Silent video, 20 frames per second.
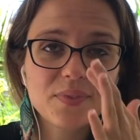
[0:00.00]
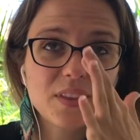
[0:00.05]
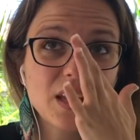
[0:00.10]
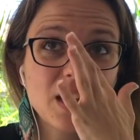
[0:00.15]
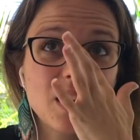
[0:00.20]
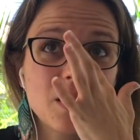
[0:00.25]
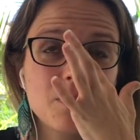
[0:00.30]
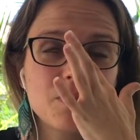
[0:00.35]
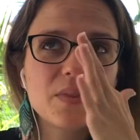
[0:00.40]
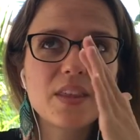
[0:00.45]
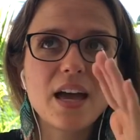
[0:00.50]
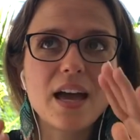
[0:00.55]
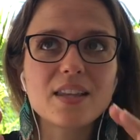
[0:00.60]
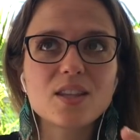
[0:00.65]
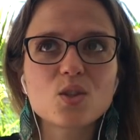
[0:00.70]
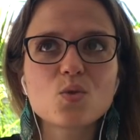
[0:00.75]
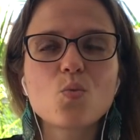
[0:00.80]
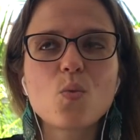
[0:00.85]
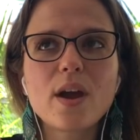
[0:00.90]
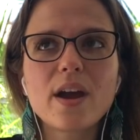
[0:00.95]

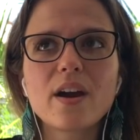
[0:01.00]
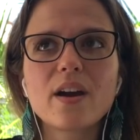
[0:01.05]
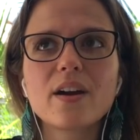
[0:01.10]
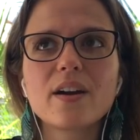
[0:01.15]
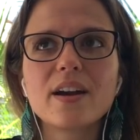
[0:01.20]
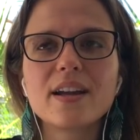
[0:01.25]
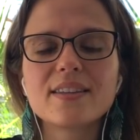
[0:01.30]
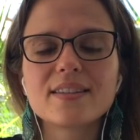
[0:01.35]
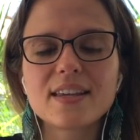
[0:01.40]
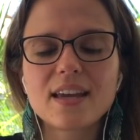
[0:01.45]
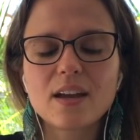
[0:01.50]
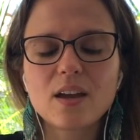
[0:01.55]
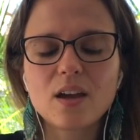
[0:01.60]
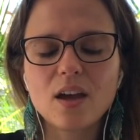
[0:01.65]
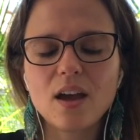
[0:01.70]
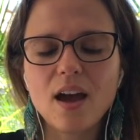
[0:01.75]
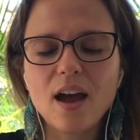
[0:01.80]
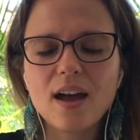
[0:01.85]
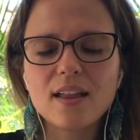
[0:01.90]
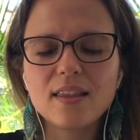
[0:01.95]
That's where it's like,
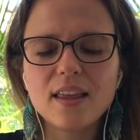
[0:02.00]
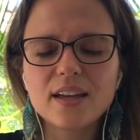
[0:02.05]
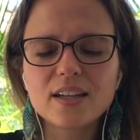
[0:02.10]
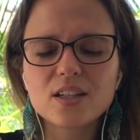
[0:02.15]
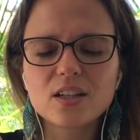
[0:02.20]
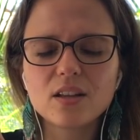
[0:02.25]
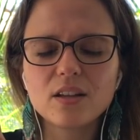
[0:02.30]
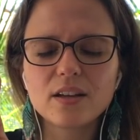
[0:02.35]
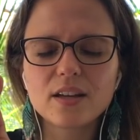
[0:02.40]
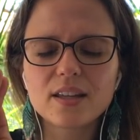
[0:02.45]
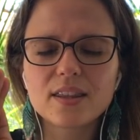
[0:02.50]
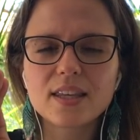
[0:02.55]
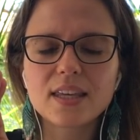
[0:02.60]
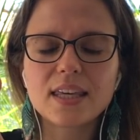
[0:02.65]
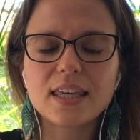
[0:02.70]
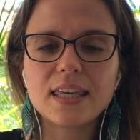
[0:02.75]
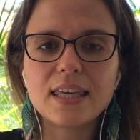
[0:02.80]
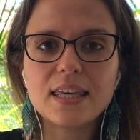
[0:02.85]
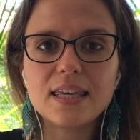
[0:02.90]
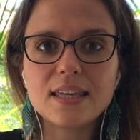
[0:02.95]
I like to look at the
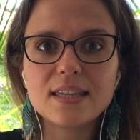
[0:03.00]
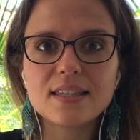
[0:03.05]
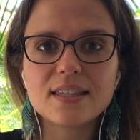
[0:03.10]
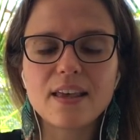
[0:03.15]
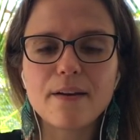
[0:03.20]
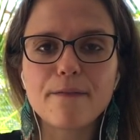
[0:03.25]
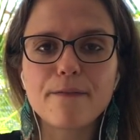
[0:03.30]
keys that